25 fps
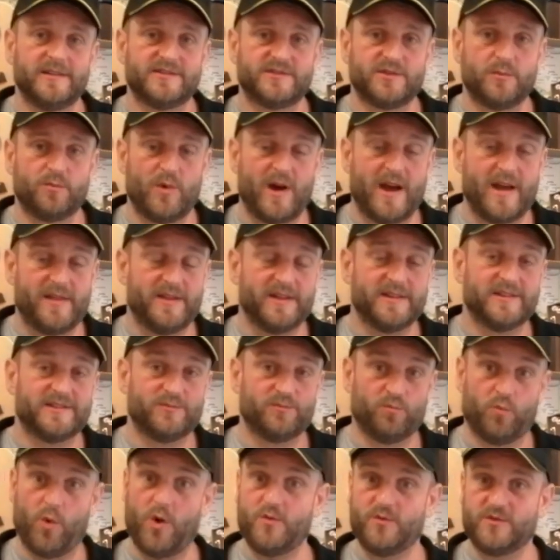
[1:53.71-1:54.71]
somewhere
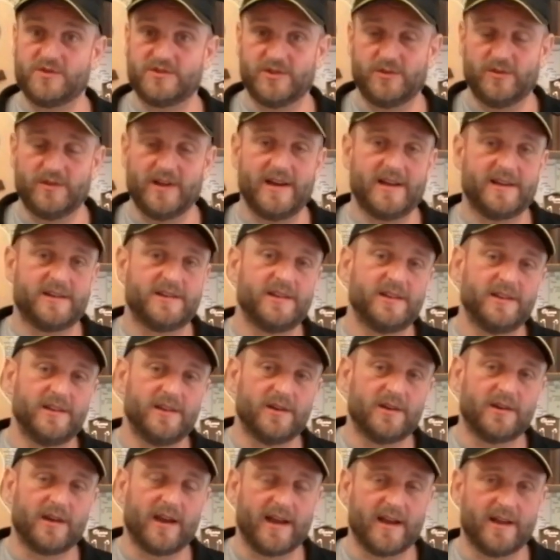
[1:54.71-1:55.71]
that won't do that,
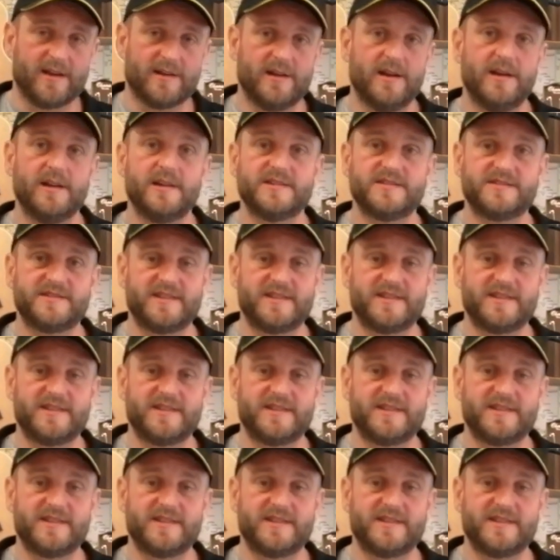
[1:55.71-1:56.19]
you can